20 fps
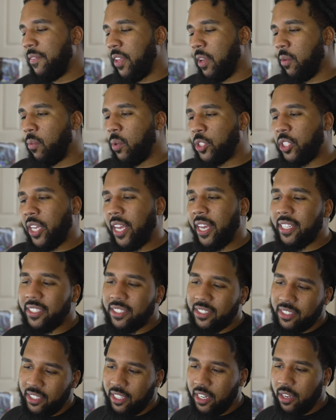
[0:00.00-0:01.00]
in which
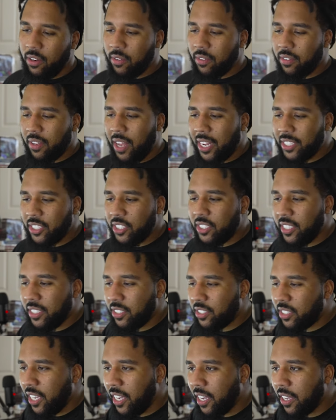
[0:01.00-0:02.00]
case, you know, I just
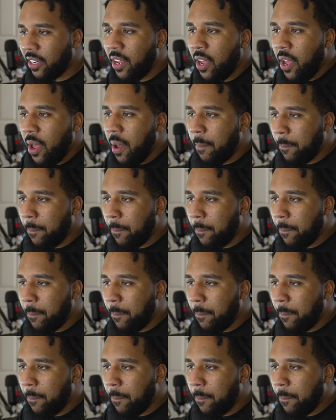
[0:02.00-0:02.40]
didn't see it.